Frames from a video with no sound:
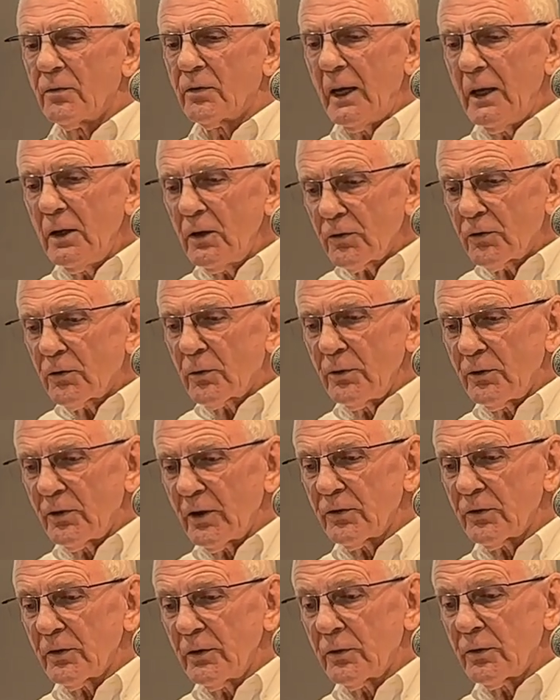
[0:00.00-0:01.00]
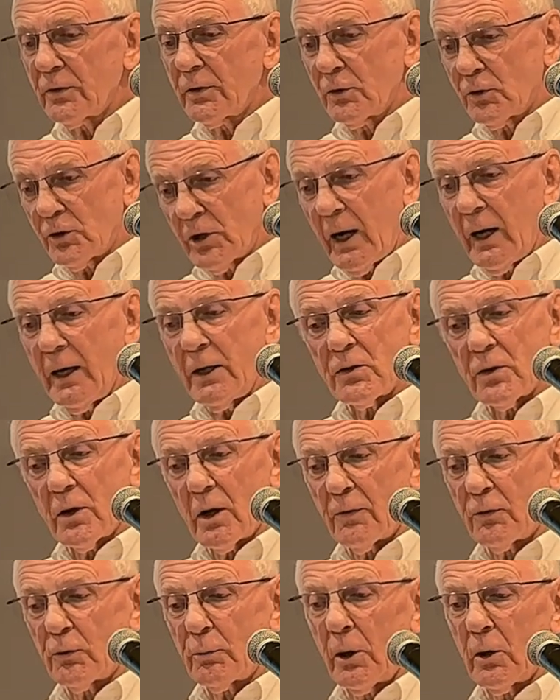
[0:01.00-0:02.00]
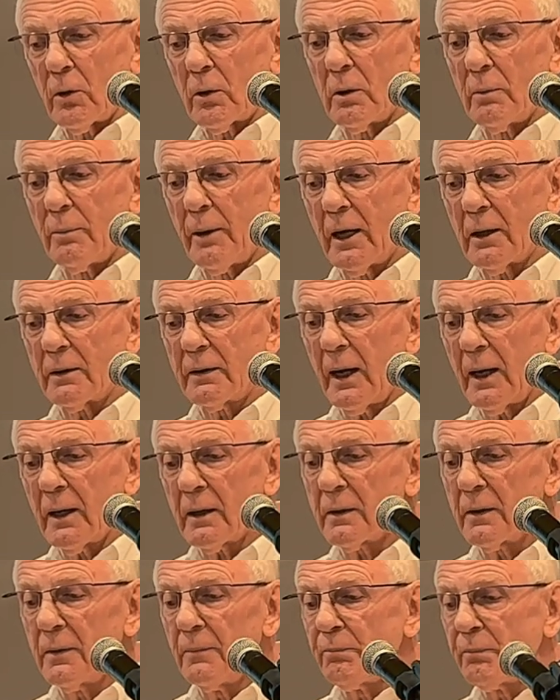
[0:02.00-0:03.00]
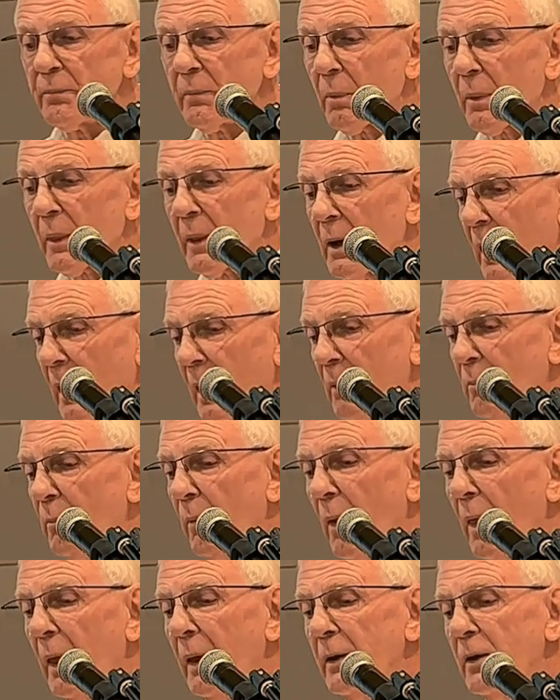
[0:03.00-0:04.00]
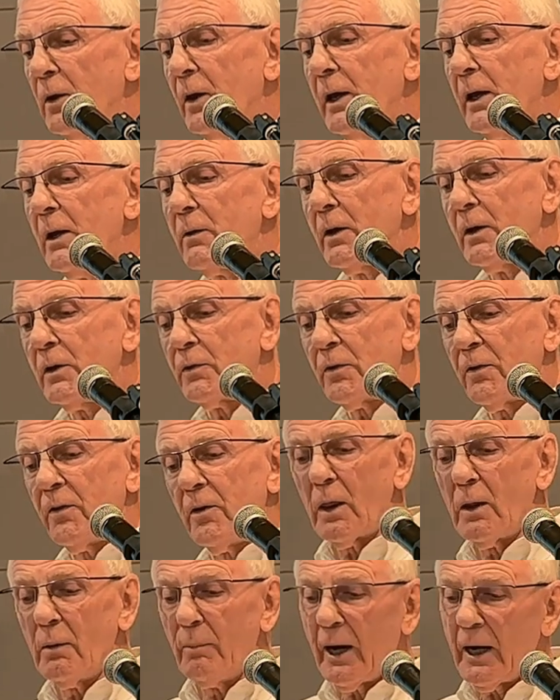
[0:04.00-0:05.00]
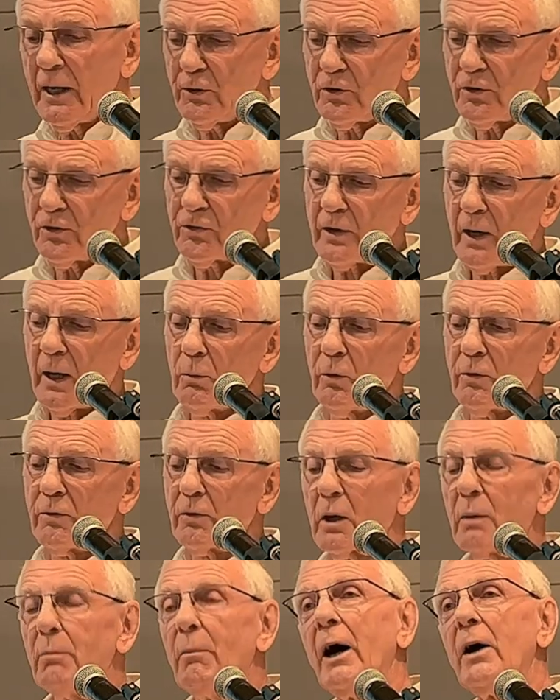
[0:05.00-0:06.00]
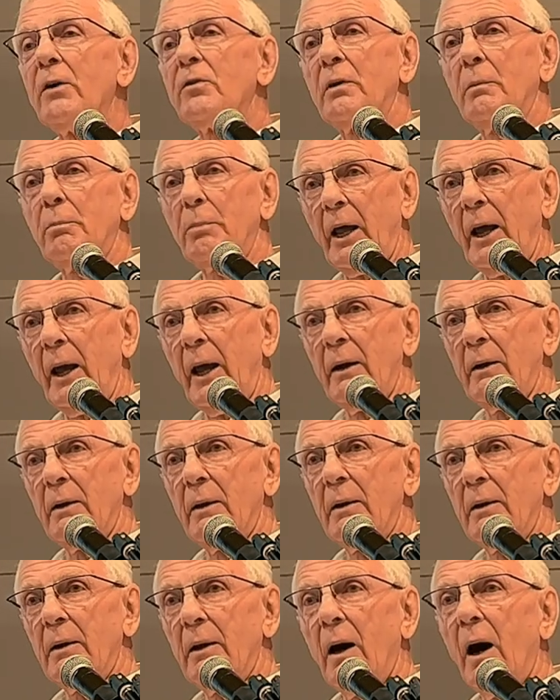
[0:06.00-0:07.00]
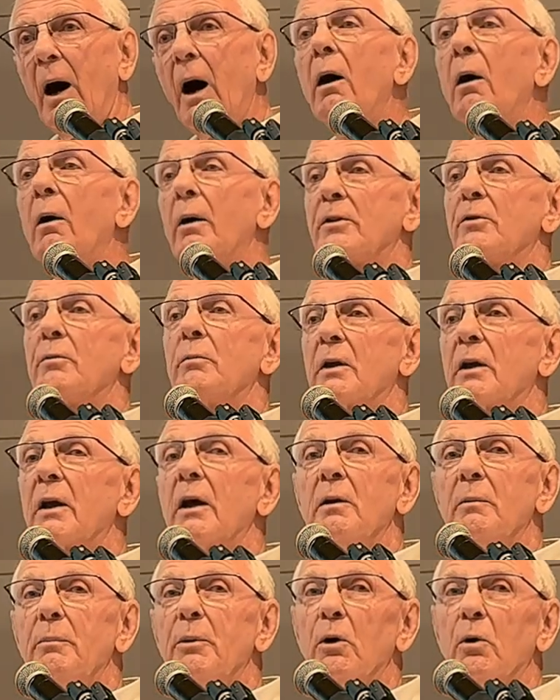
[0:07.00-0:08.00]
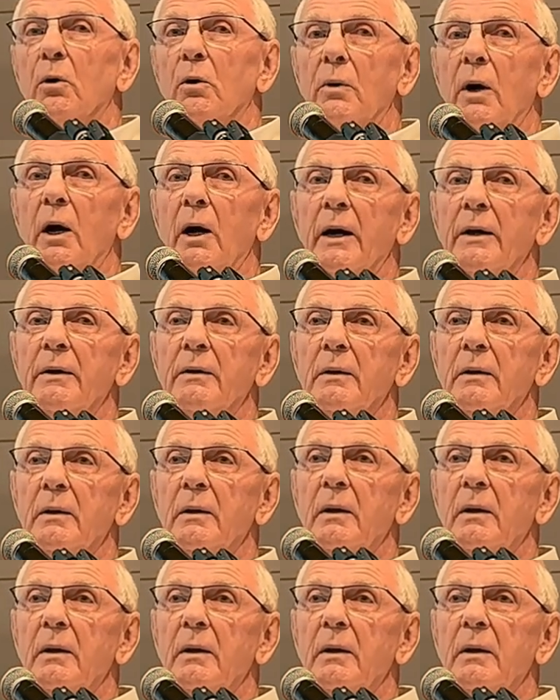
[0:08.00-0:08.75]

Industry resistance to change, and I've spoken about that. And you hear the majors say, we've got a master plan. Oh, it's going to be all right.